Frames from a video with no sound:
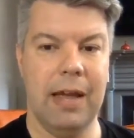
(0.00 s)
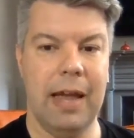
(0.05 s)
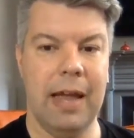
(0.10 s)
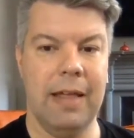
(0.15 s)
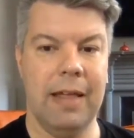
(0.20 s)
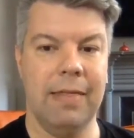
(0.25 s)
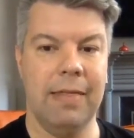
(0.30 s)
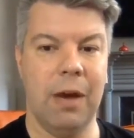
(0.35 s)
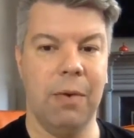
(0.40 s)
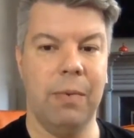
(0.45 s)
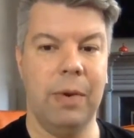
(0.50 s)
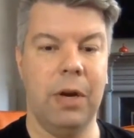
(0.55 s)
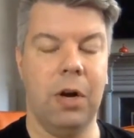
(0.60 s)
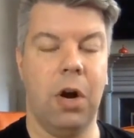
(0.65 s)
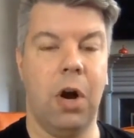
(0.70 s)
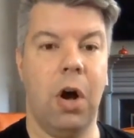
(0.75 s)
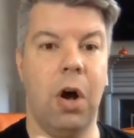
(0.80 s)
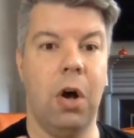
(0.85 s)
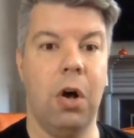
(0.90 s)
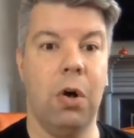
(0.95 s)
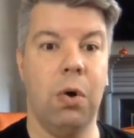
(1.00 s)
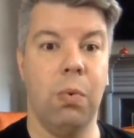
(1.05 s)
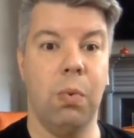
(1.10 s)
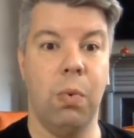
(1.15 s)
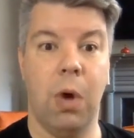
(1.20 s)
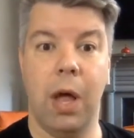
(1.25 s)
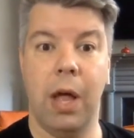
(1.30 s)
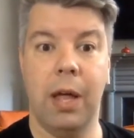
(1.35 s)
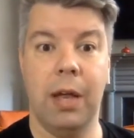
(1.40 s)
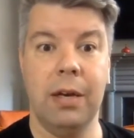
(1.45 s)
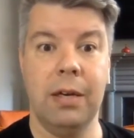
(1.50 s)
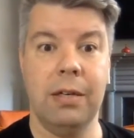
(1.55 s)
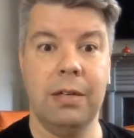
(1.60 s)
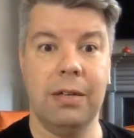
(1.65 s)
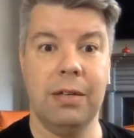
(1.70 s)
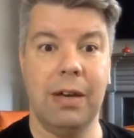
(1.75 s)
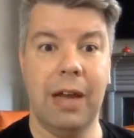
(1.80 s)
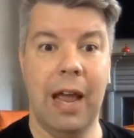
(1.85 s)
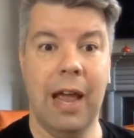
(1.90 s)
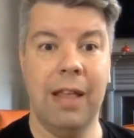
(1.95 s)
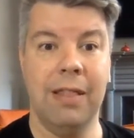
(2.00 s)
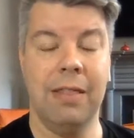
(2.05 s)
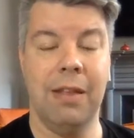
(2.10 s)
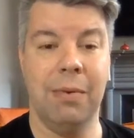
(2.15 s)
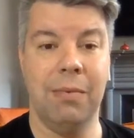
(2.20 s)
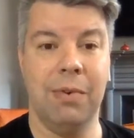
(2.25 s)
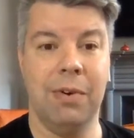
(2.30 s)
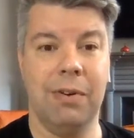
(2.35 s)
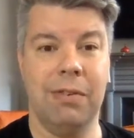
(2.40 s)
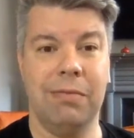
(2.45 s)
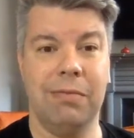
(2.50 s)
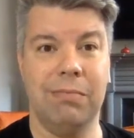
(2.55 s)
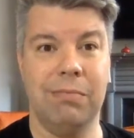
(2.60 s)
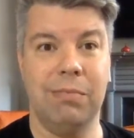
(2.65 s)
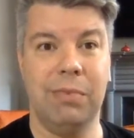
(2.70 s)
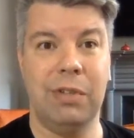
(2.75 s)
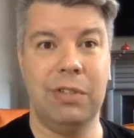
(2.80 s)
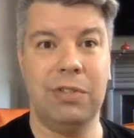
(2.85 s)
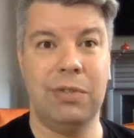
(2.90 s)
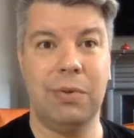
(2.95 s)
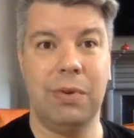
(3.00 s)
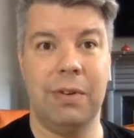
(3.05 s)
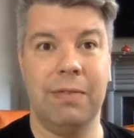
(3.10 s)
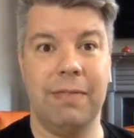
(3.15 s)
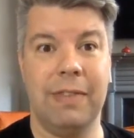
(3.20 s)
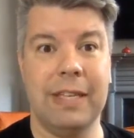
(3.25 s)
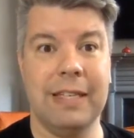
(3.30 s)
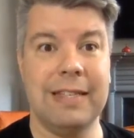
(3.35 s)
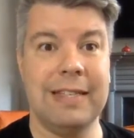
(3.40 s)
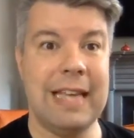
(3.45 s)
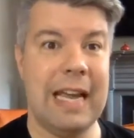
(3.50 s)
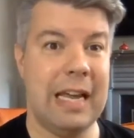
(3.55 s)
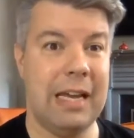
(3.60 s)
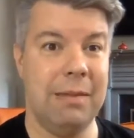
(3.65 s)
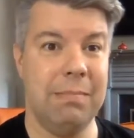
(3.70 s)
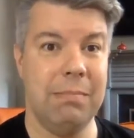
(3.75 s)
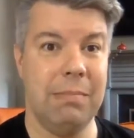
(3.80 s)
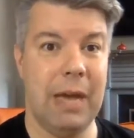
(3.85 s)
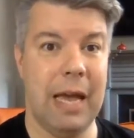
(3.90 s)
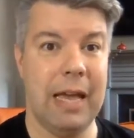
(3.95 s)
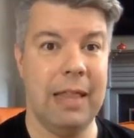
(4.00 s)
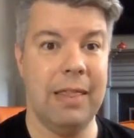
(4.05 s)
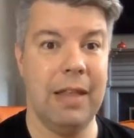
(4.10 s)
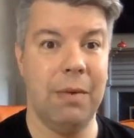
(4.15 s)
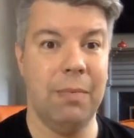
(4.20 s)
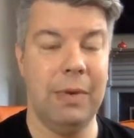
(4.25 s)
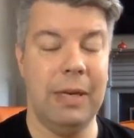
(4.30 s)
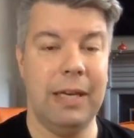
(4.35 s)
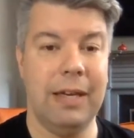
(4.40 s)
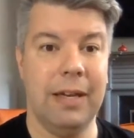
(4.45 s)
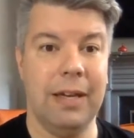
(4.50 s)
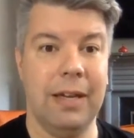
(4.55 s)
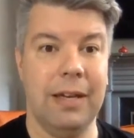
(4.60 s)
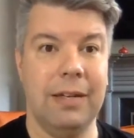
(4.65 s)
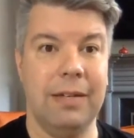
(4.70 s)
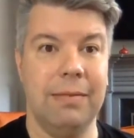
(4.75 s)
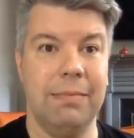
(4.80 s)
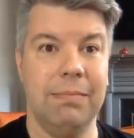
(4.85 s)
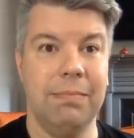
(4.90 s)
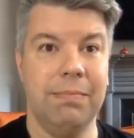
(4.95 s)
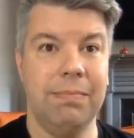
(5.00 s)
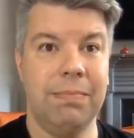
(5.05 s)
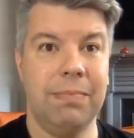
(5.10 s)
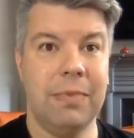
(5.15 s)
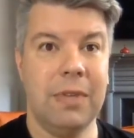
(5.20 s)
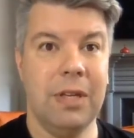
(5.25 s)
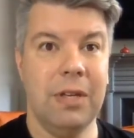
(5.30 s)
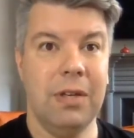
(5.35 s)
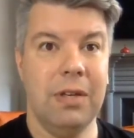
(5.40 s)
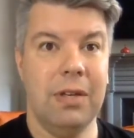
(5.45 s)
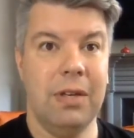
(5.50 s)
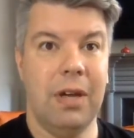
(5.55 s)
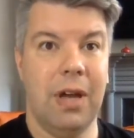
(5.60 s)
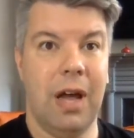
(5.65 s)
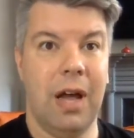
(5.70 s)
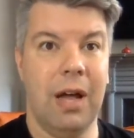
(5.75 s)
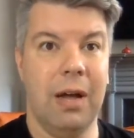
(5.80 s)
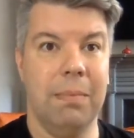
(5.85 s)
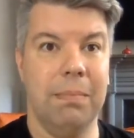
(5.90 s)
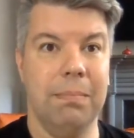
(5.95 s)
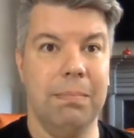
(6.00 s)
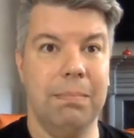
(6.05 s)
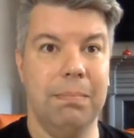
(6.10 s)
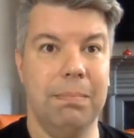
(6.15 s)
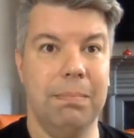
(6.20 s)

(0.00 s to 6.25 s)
and that we are all one and that we're we're sort of the same and that we can um